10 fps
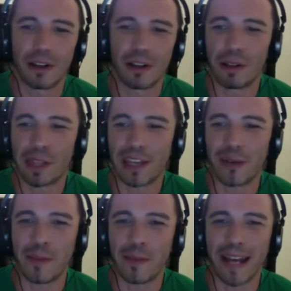thank you very
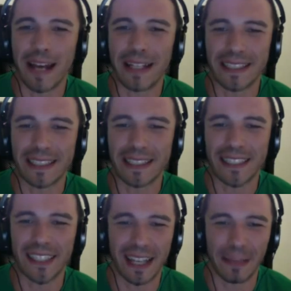much,
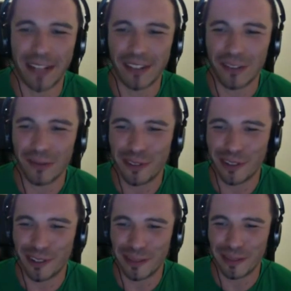Brandon, for
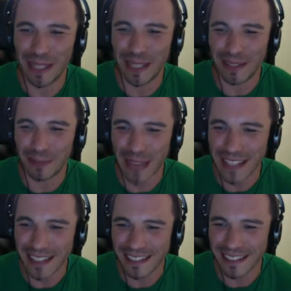being with us
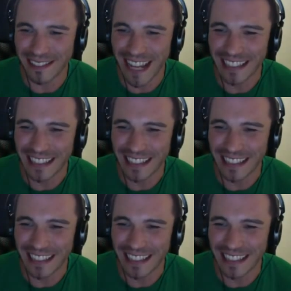tonight.